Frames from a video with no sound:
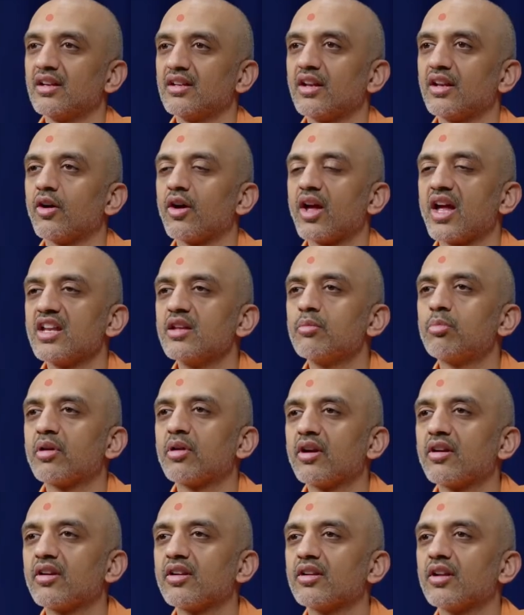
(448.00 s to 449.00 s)
Now, any
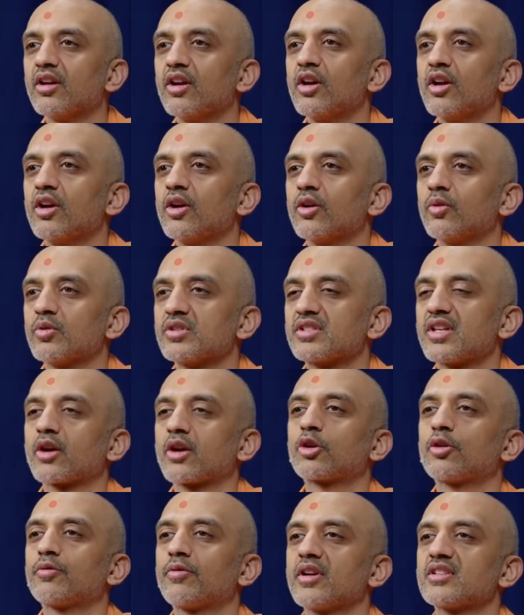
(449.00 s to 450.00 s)
parent would
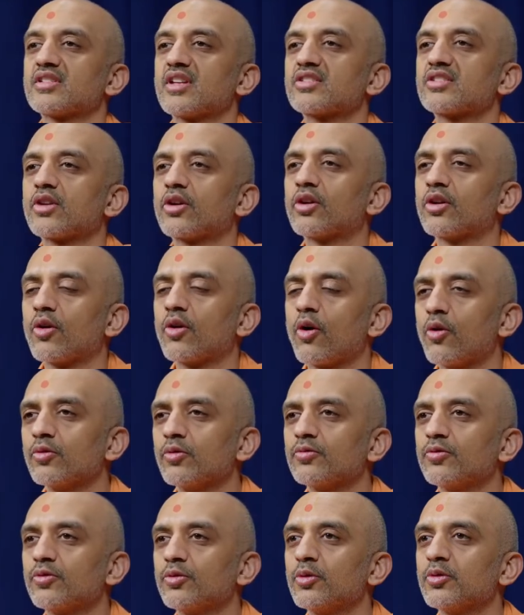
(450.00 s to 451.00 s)
sacrifice his or her
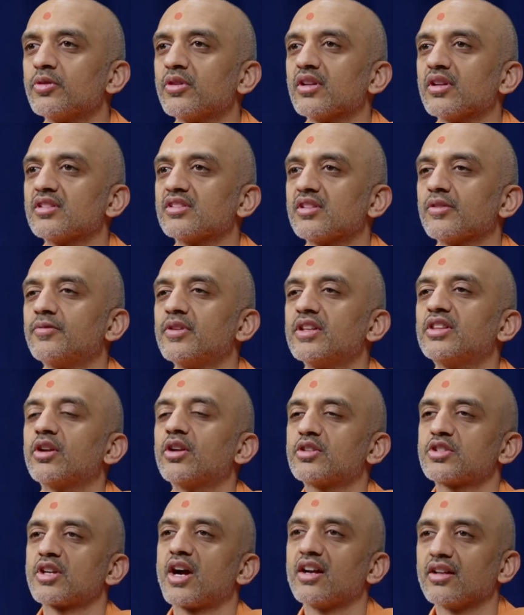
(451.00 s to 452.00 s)
own food to feed
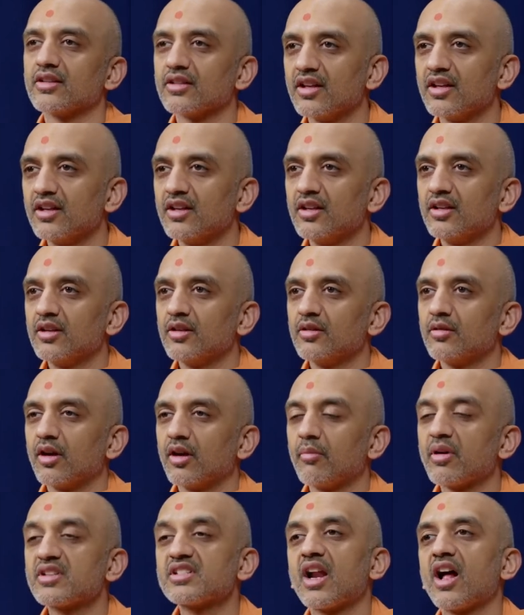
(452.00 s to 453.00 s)
their child.
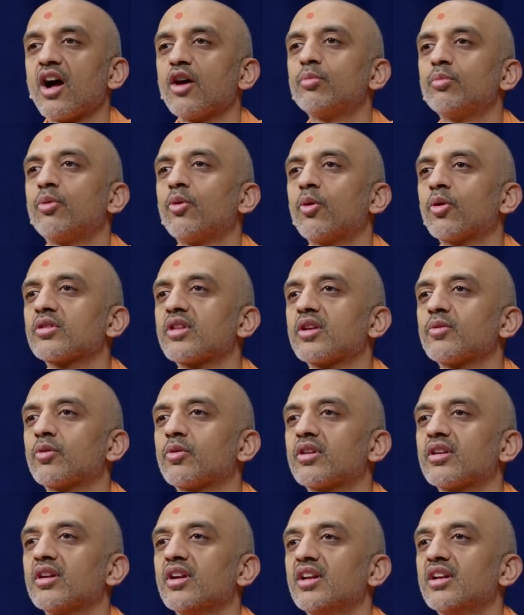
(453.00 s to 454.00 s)
Imagine how poor they
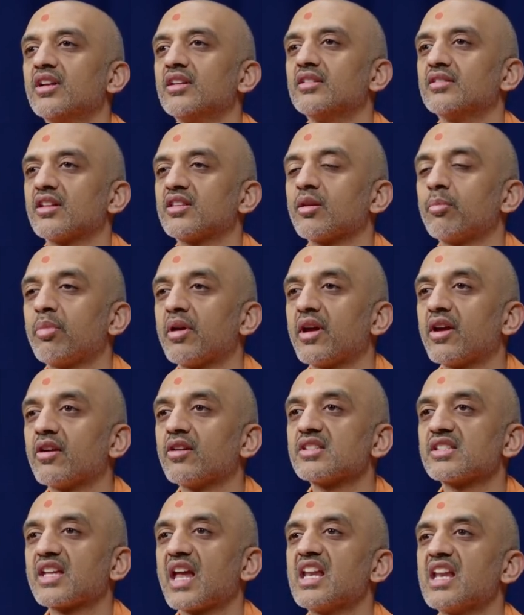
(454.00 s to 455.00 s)
were that the
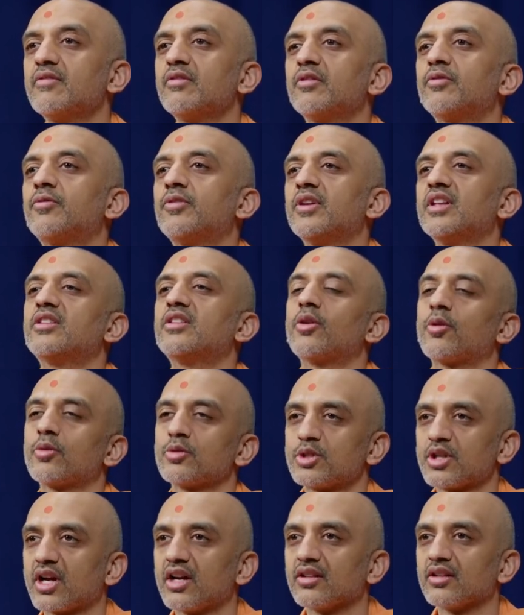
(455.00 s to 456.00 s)
parents can't even feed their
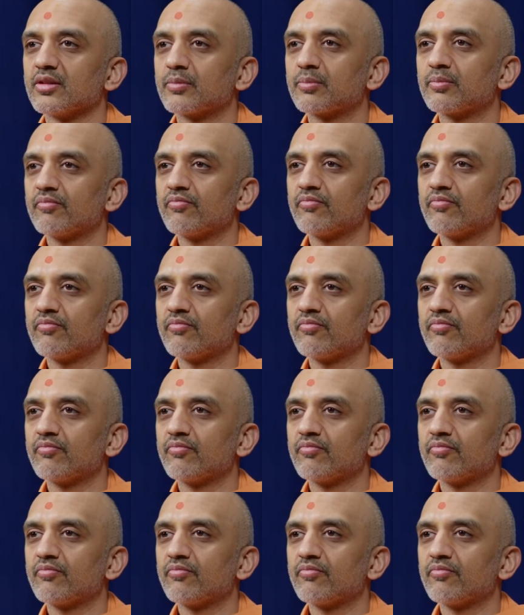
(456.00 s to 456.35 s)
own child.